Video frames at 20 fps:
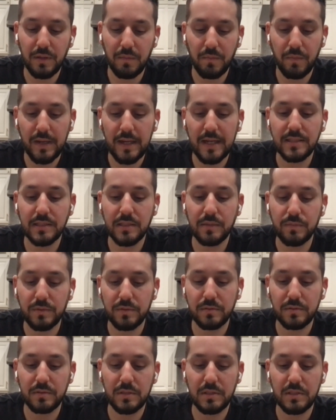
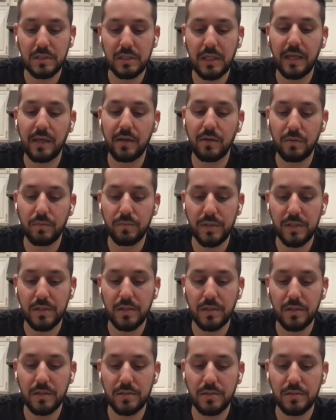impossible to scale
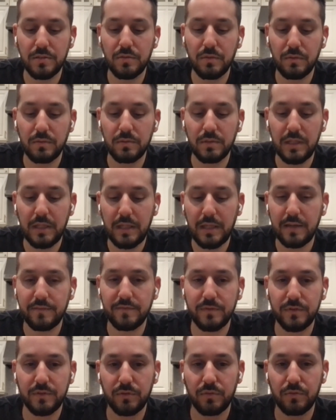because you only
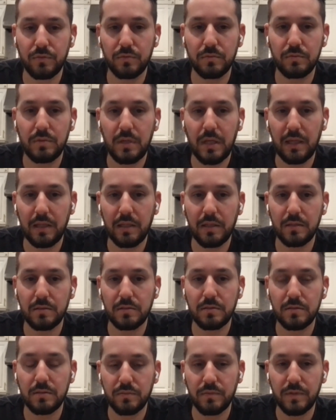have two
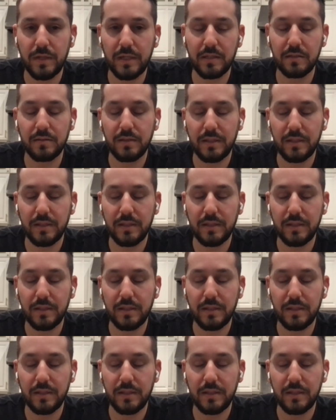hands, right?